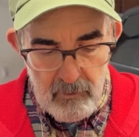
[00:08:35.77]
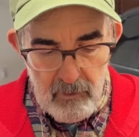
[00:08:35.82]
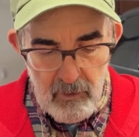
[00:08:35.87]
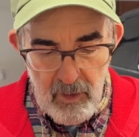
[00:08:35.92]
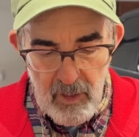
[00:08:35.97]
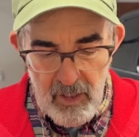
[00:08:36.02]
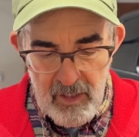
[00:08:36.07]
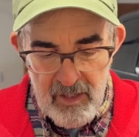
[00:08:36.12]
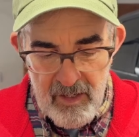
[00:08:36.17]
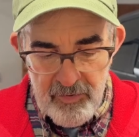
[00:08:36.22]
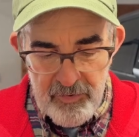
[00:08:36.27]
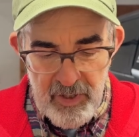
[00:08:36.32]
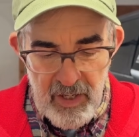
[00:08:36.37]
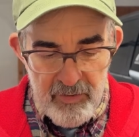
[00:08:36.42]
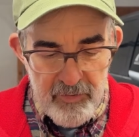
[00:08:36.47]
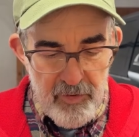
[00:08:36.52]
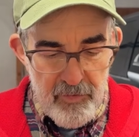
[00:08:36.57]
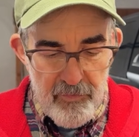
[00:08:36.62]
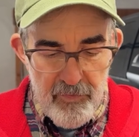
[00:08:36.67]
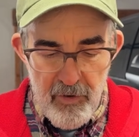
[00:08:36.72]
and this
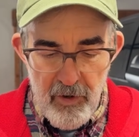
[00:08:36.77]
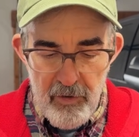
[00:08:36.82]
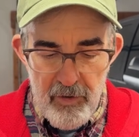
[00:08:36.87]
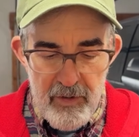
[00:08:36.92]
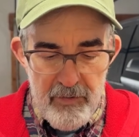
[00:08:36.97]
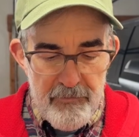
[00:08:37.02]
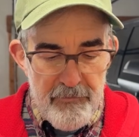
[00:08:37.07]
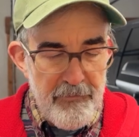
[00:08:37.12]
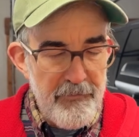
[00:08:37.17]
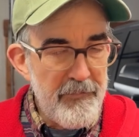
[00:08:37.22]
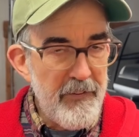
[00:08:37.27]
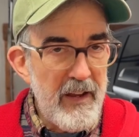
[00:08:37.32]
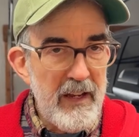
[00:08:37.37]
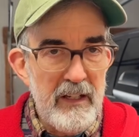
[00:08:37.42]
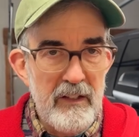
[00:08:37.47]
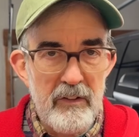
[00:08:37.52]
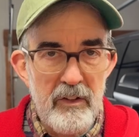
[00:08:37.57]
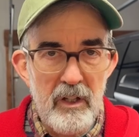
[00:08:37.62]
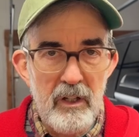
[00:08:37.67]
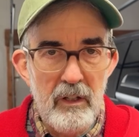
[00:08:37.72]
has a very
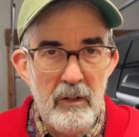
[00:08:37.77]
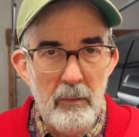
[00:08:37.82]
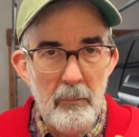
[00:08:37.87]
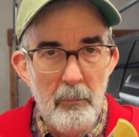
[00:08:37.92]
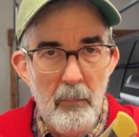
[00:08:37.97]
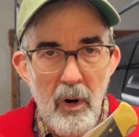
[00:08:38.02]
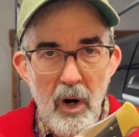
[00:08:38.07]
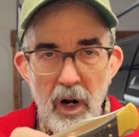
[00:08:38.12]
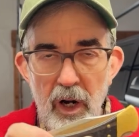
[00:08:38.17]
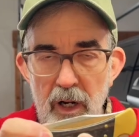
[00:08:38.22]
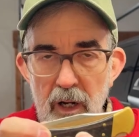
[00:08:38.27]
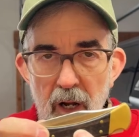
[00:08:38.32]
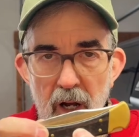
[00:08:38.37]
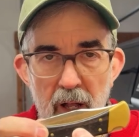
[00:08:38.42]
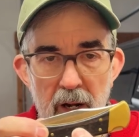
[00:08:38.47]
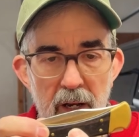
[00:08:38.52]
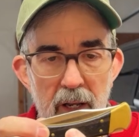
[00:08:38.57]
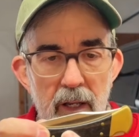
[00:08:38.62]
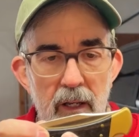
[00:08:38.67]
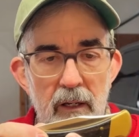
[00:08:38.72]
faint mark
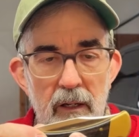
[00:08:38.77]
on it.